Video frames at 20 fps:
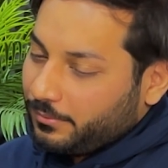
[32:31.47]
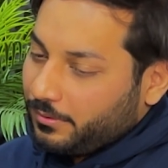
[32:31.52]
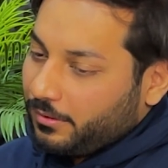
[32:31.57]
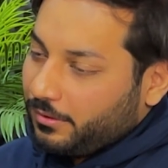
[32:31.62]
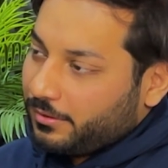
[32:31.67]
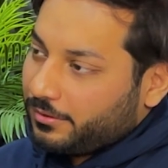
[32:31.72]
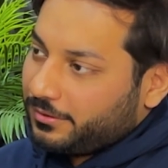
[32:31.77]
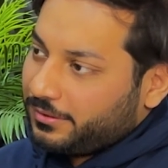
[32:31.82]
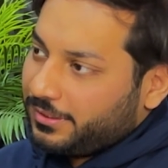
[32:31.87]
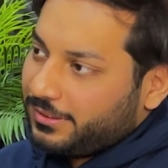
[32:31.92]

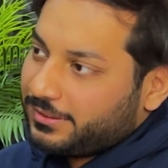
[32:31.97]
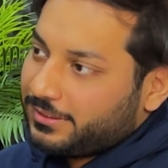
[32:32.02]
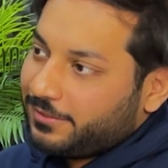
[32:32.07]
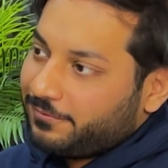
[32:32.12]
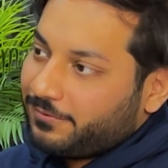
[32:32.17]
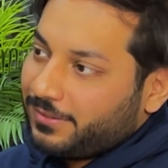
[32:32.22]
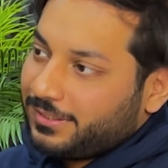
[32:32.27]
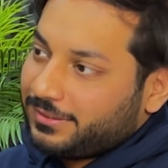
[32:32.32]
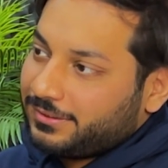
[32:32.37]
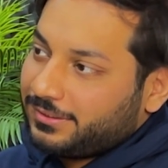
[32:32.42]
are these
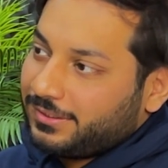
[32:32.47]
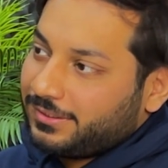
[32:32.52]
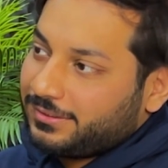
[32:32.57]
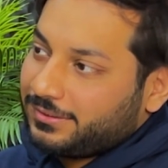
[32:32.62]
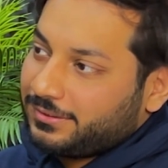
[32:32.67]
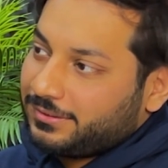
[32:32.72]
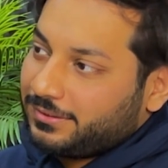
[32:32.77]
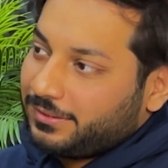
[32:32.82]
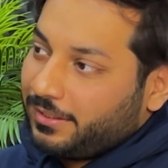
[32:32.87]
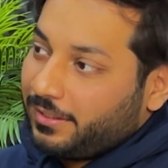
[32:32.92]

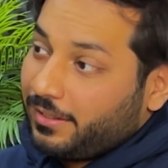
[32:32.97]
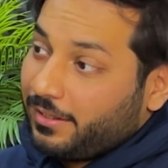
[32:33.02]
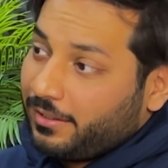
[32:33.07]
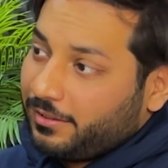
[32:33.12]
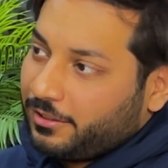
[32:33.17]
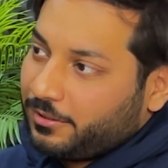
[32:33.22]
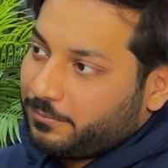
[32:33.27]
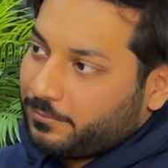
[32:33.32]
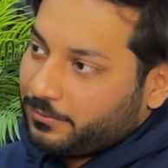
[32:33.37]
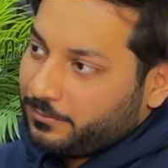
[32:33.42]
devices
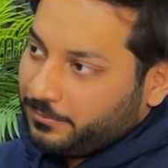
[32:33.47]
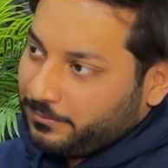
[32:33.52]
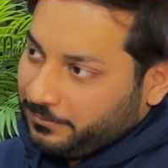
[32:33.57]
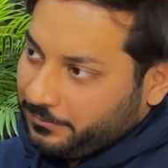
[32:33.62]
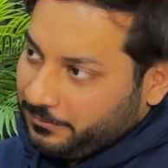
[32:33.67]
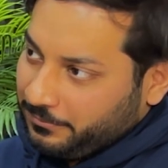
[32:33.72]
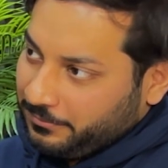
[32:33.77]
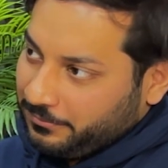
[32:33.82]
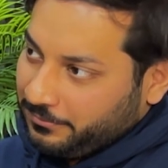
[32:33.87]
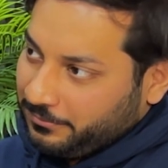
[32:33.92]
hackable?
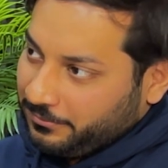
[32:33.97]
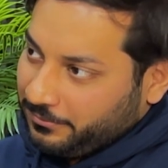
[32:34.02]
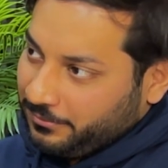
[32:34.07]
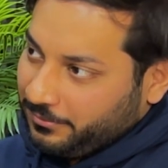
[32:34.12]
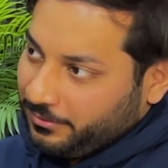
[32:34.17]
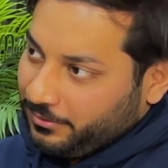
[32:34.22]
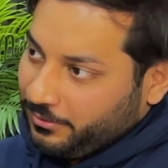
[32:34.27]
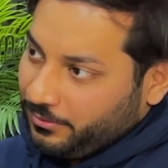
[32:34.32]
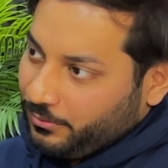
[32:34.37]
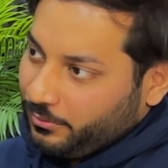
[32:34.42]

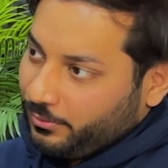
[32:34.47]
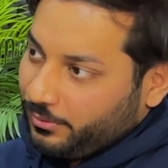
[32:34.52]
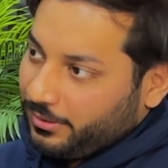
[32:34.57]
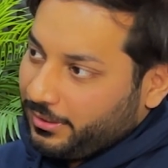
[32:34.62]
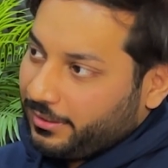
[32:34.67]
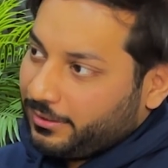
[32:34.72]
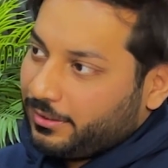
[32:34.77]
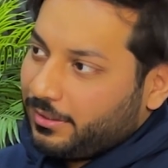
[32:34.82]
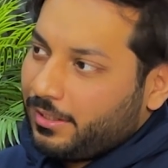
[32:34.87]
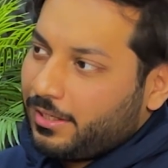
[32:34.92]
Or
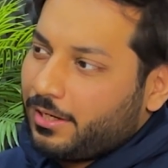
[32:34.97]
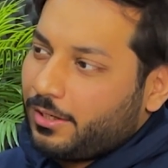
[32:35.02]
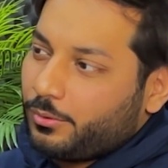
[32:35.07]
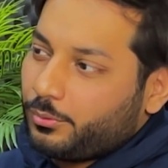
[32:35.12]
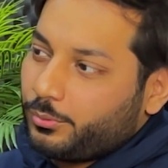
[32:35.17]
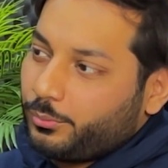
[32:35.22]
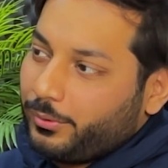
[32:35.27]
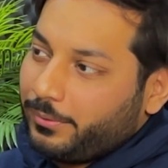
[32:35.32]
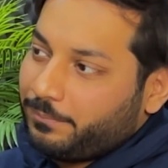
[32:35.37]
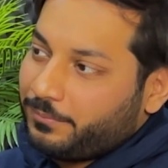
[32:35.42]
like, how
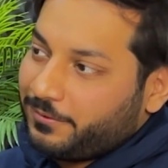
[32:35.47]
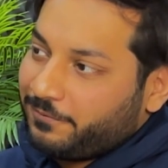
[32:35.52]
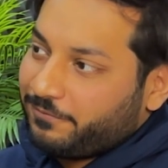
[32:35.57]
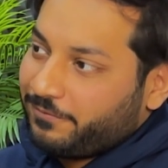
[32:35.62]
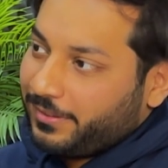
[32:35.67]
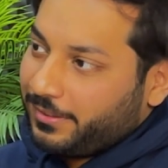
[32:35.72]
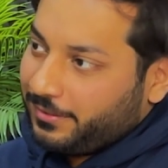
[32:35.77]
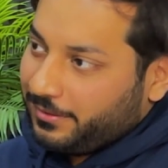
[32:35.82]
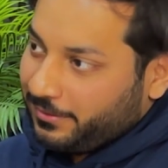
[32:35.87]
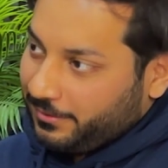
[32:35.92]
do we
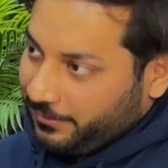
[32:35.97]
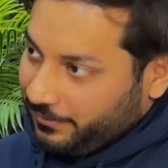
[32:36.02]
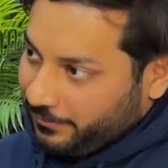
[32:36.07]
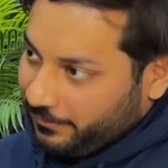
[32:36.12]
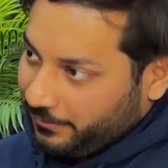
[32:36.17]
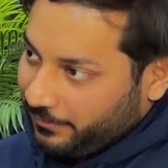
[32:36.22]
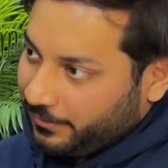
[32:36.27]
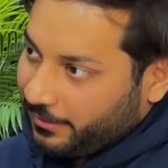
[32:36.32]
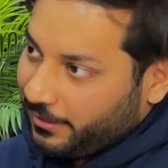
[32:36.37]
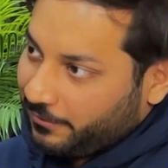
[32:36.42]
prevent
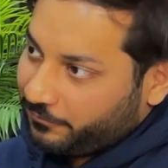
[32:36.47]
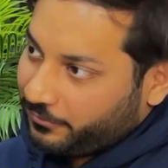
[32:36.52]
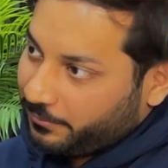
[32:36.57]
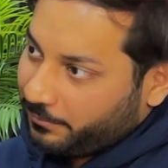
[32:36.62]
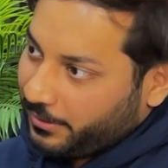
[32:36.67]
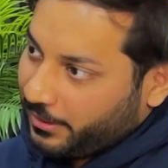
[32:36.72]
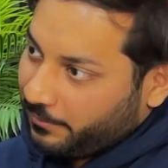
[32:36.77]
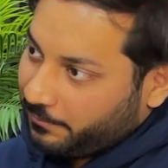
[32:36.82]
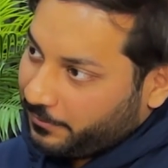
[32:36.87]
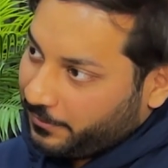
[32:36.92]
that
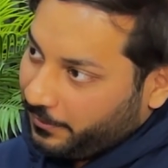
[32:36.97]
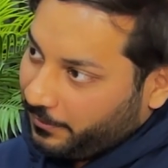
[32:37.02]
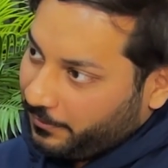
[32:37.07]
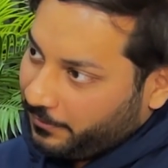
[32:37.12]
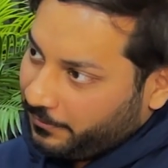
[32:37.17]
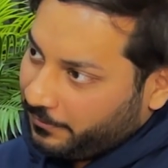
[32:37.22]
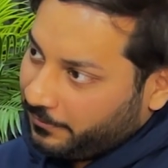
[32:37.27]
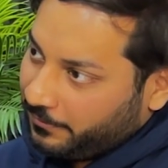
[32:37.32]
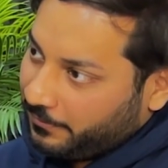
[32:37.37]
from happening?